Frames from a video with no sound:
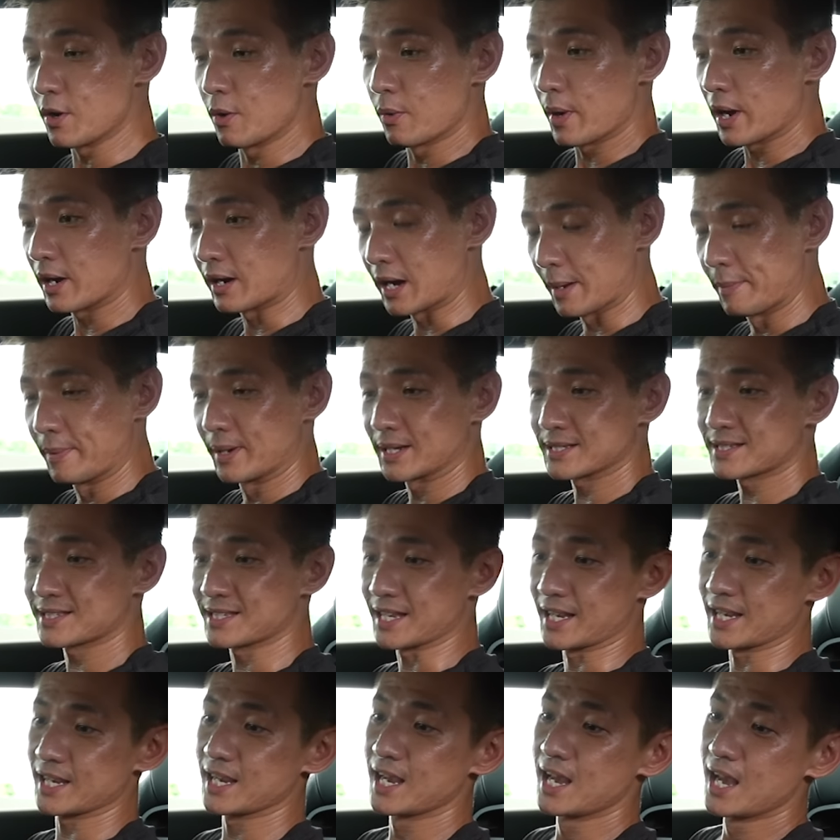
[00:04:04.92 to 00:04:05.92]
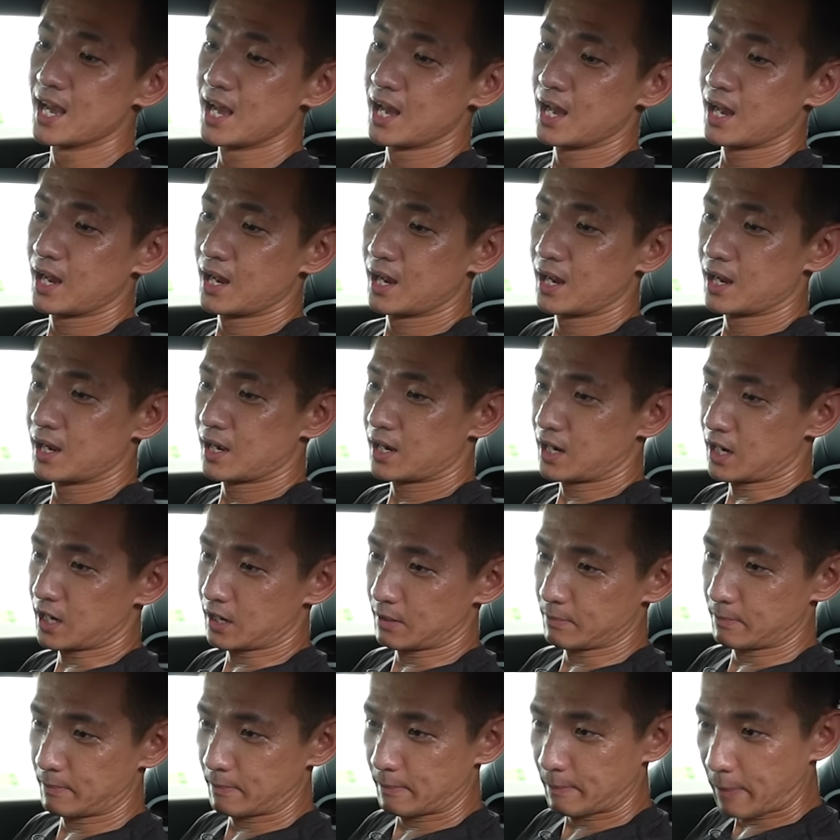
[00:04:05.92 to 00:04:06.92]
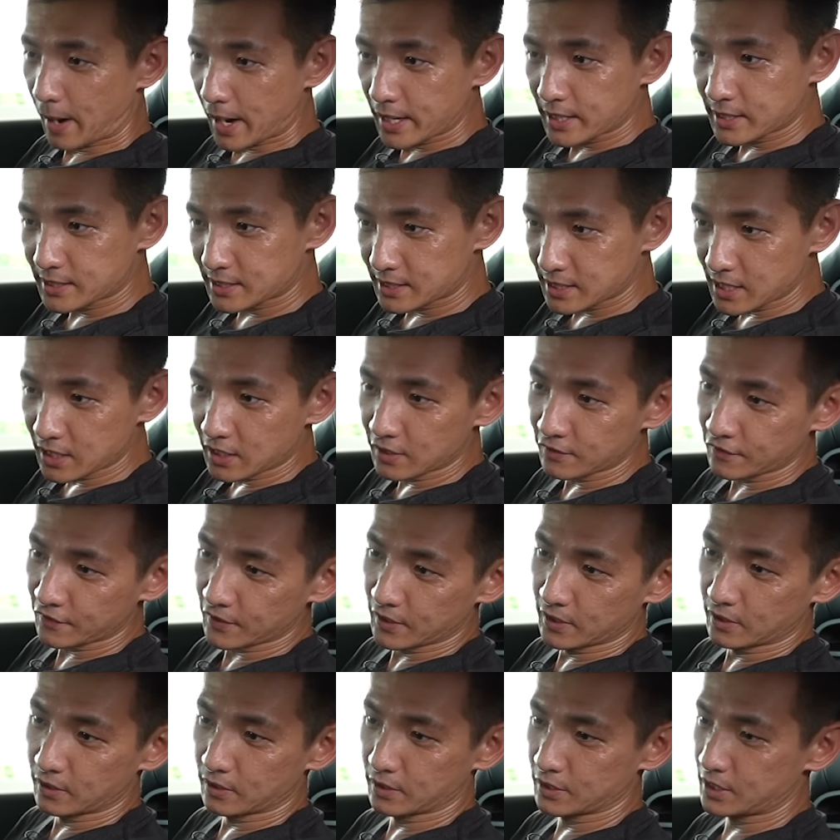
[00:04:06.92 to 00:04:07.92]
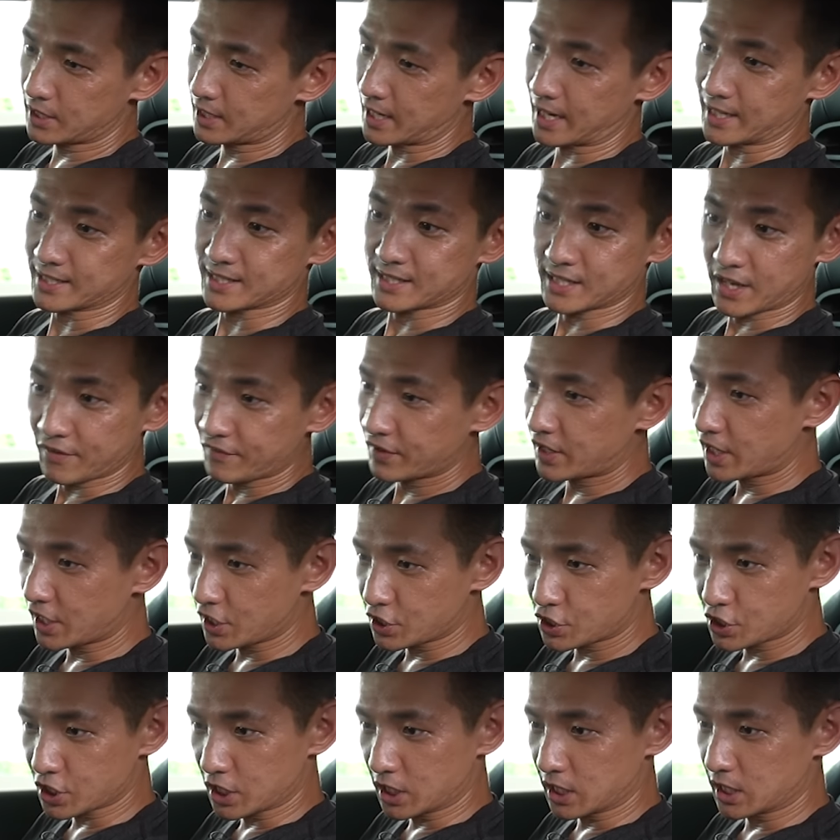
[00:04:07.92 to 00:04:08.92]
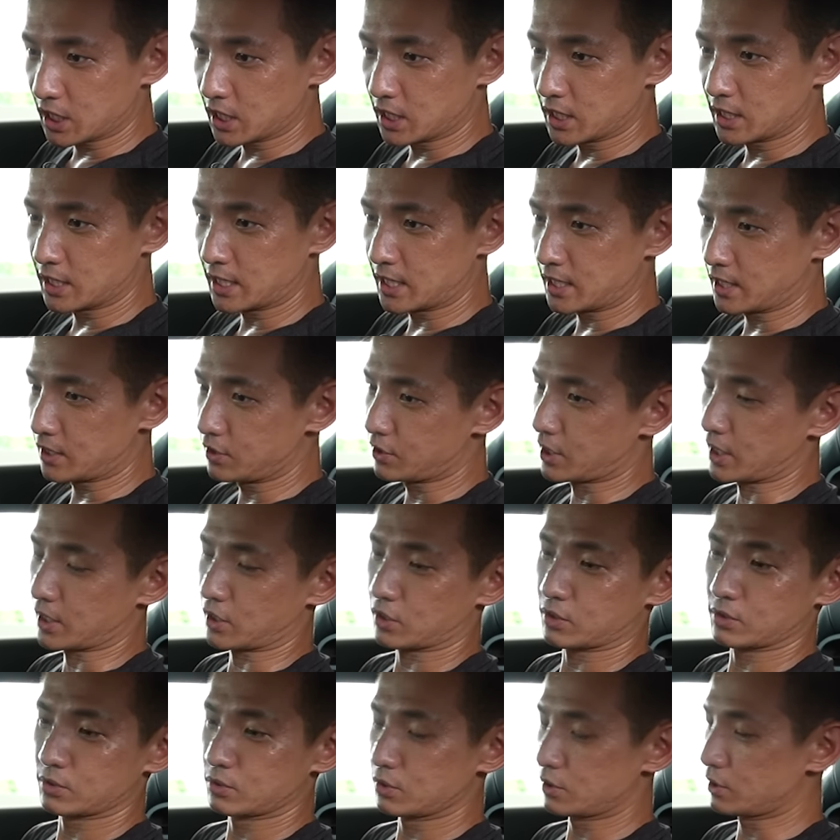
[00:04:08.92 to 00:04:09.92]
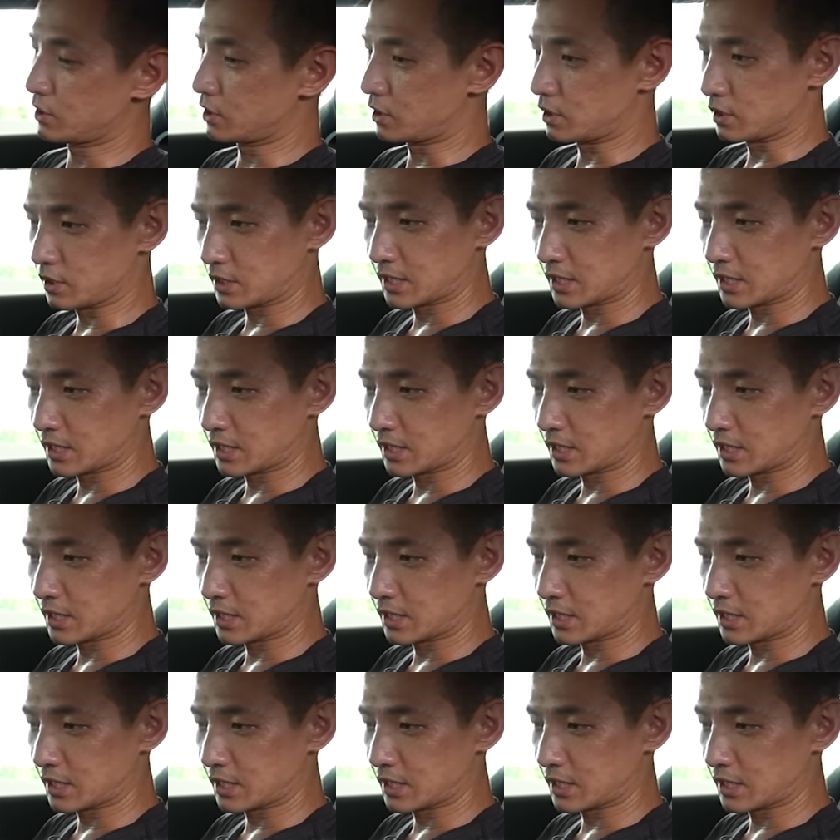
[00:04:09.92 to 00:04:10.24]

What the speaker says: well, I must say. By itself, it has navigation, you can do your